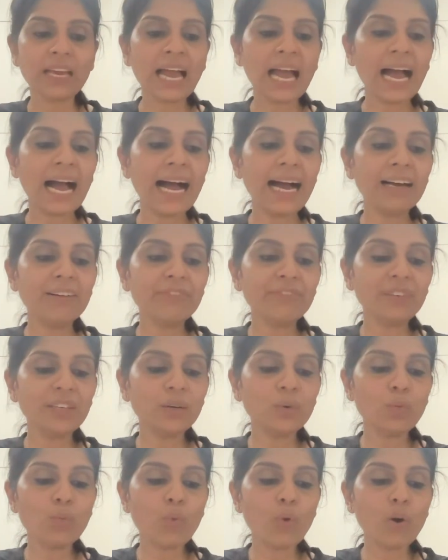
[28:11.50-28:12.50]
After
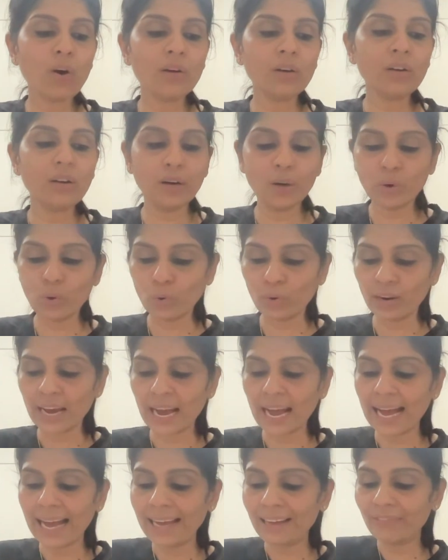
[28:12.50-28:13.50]
what load?
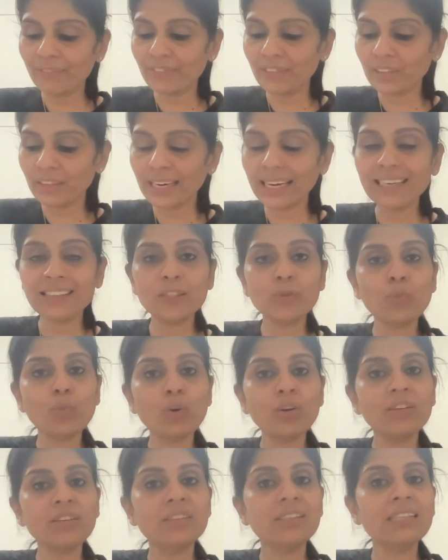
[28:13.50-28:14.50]
After X,
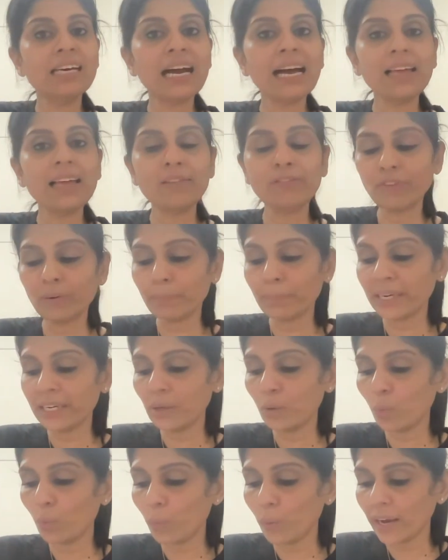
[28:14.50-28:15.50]
what is the alphabet?
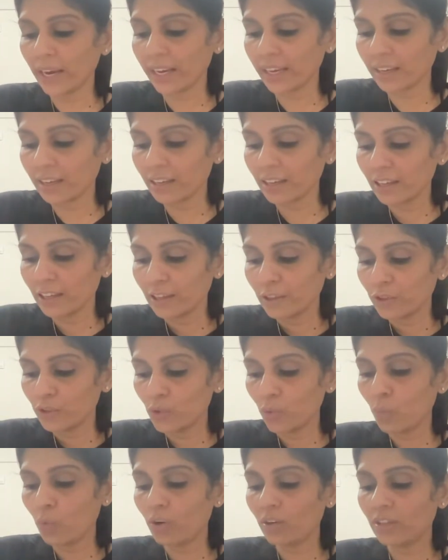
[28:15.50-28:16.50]
Y. So
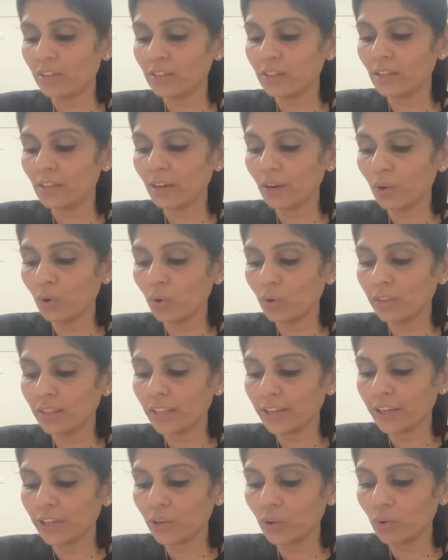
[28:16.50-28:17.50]
what is the load
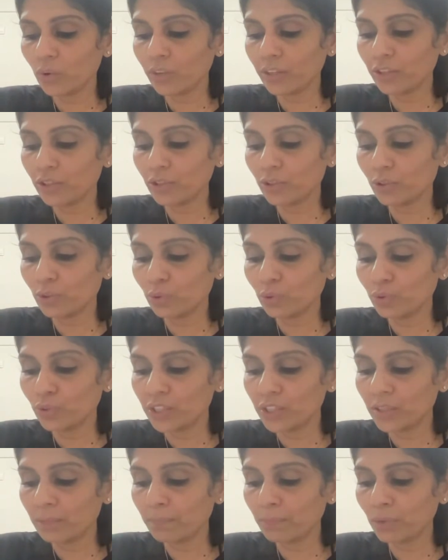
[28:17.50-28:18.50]
that you're going to do?
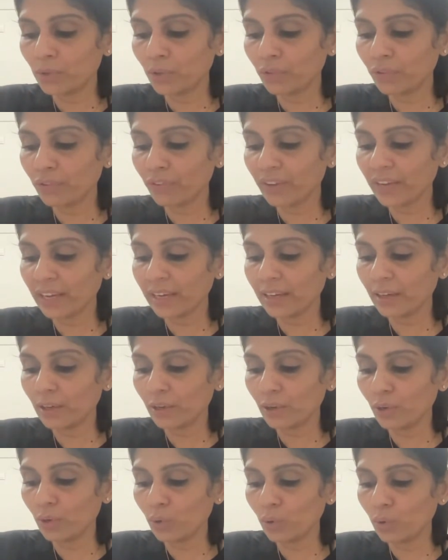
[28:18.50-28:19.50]

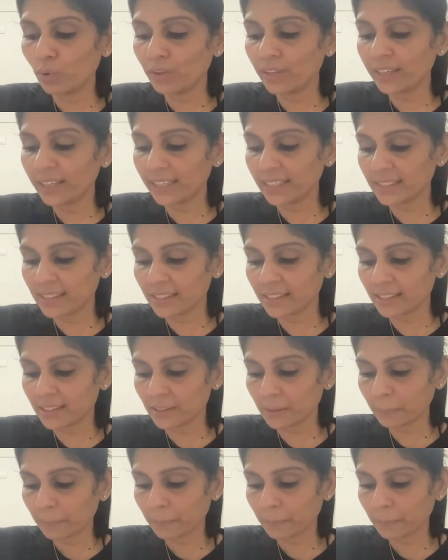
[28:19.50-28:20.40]
Tryptophan load test.